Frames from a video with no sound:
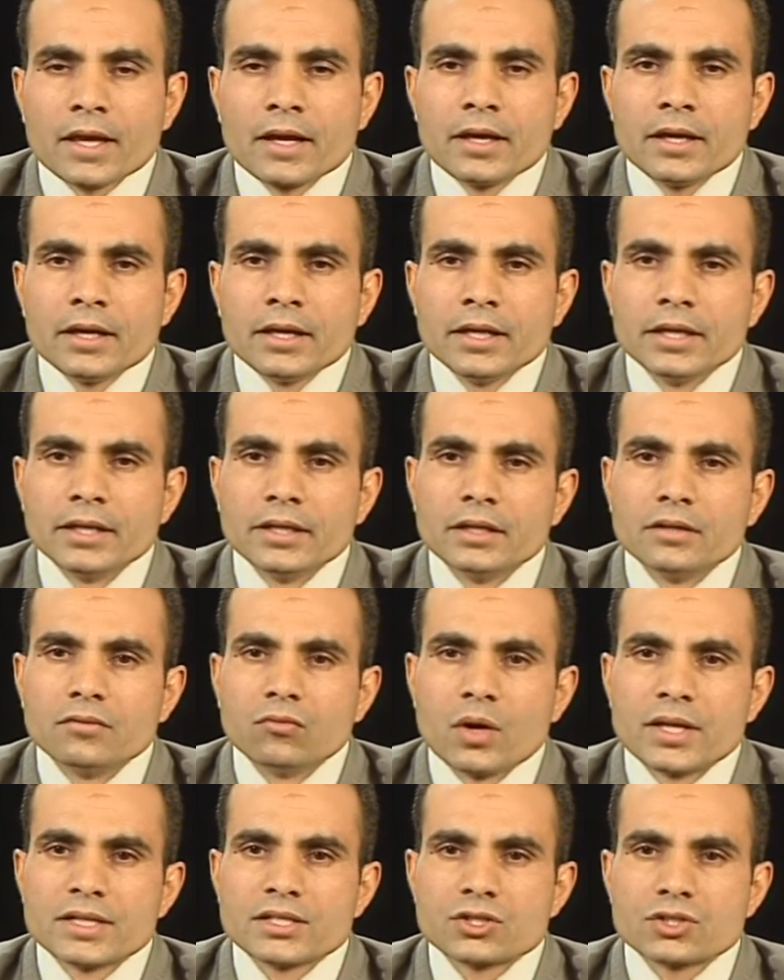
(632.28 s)
In
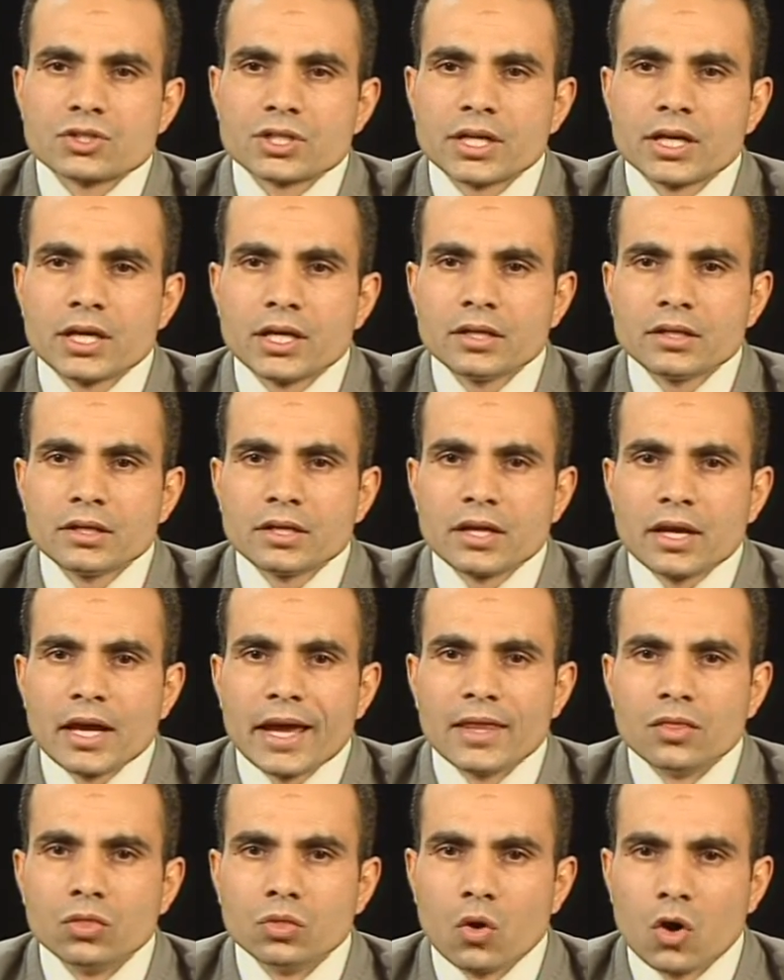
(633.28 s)
one strain, a
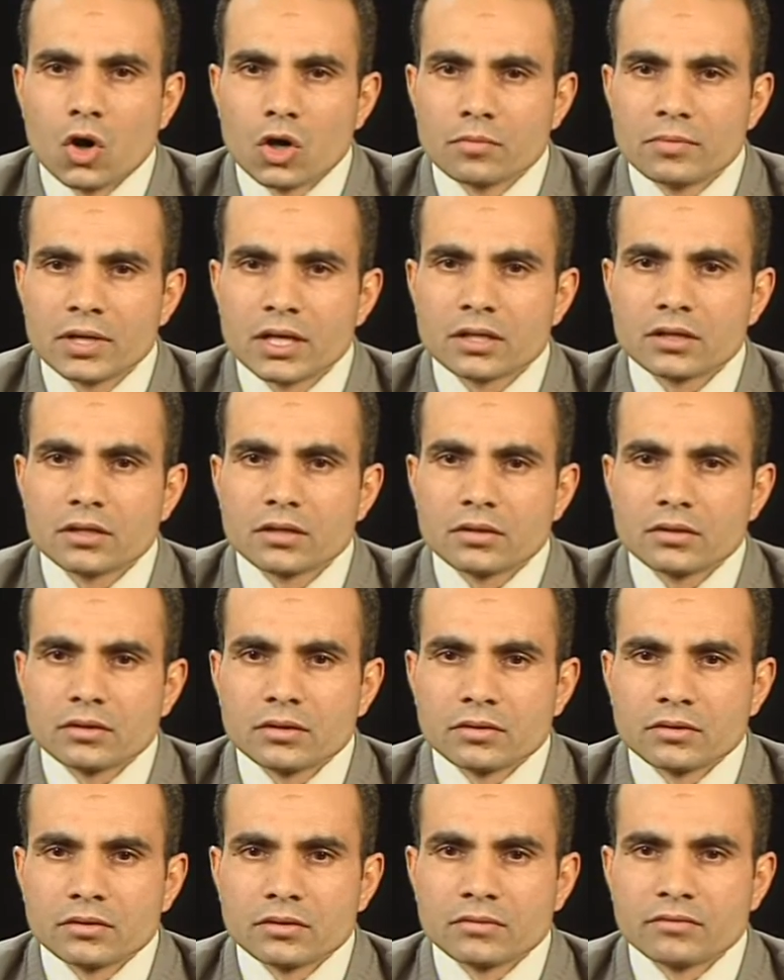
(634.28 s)
normal
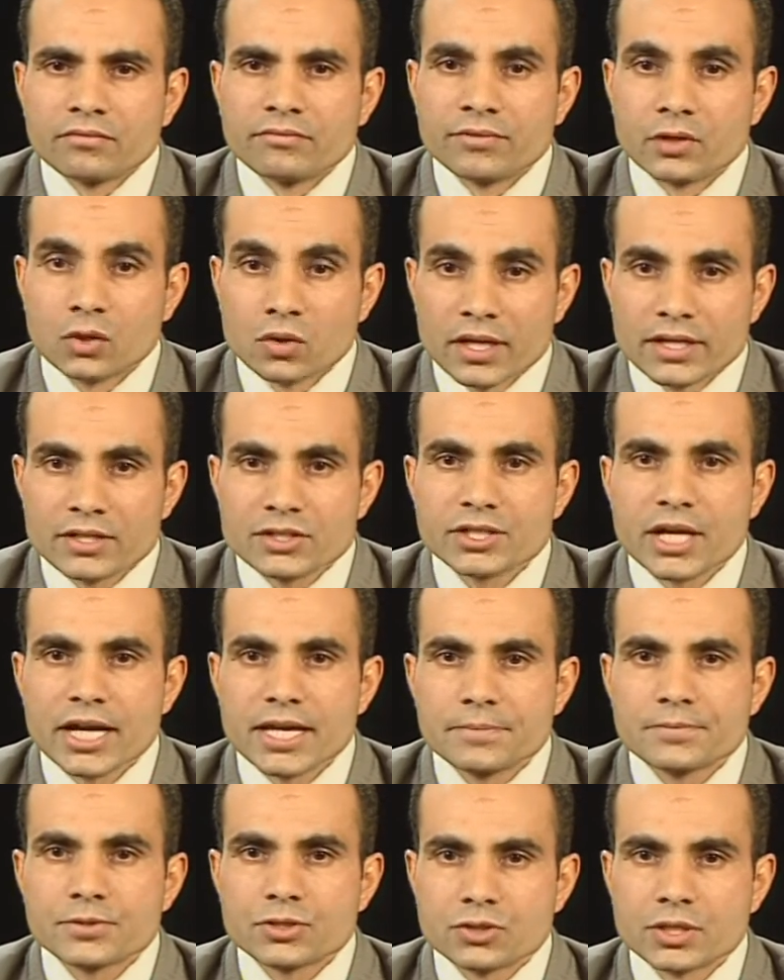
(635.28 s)
virulent
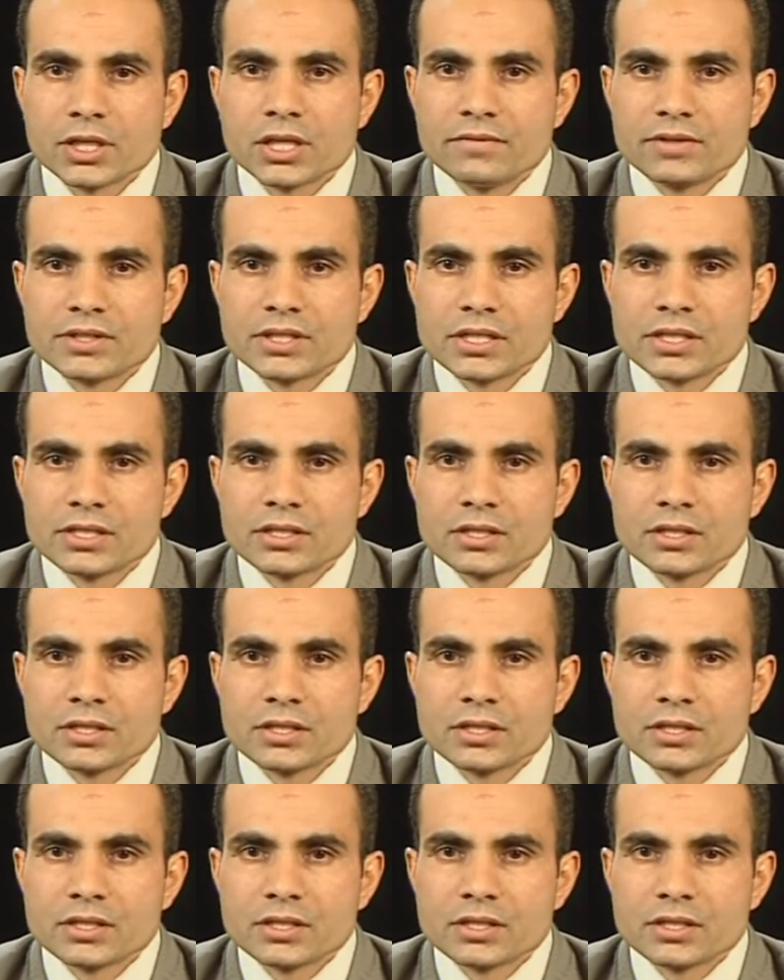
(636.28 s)
type strain, which is